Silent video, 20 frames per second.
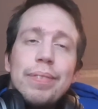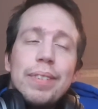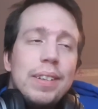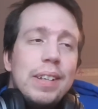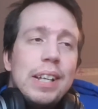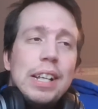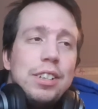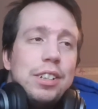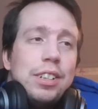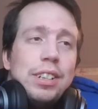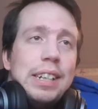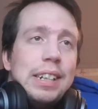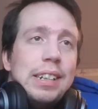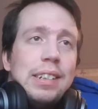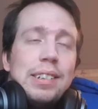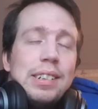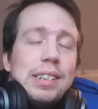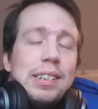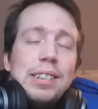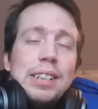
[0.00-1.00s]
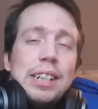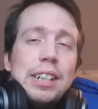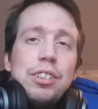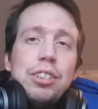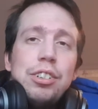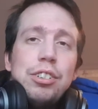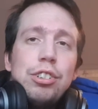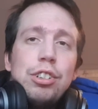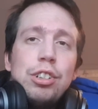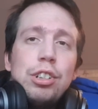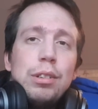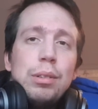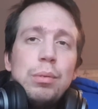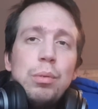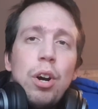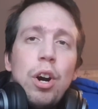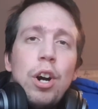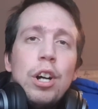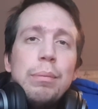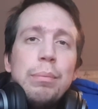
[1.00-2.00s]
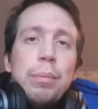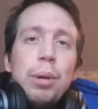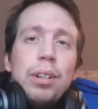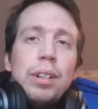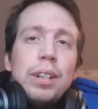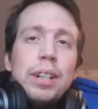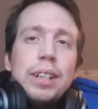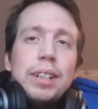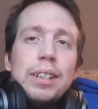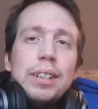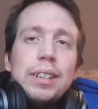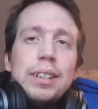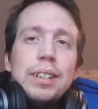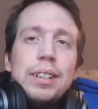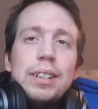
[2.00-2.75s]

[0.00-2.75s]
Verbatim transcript: Not it's not just Raw and Monday